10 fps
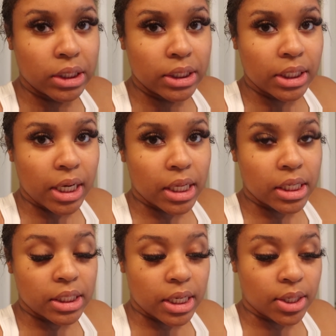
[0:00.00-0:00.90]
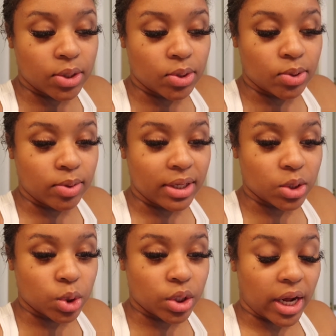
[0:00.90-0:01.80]
yeah, that's how
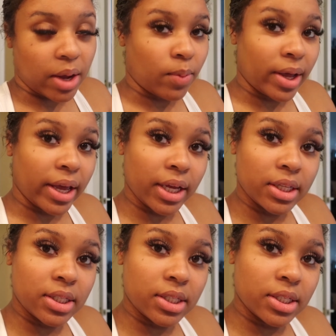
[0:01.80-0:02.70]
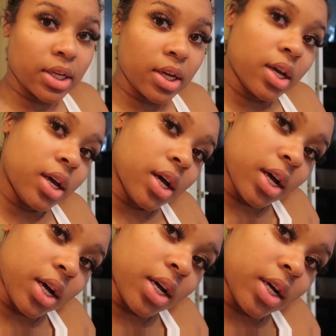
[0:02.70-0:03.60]
yesterday went.
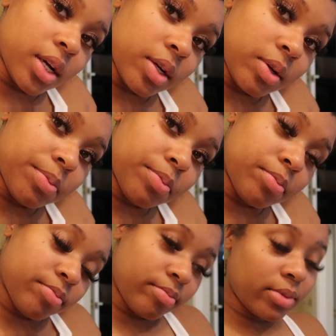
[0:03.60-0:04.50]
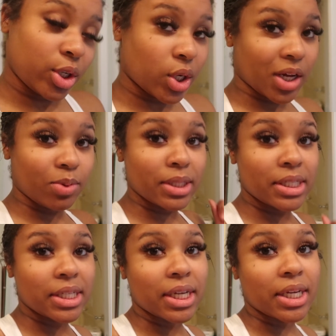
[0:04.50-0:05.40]
Your girl went
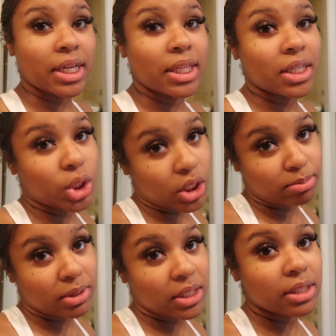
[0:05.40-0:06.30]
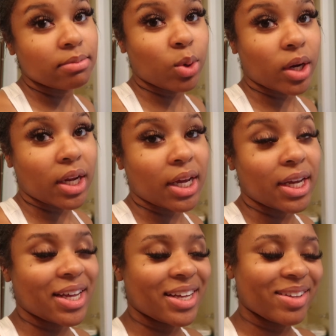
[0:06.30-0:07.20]
to the gym this morning.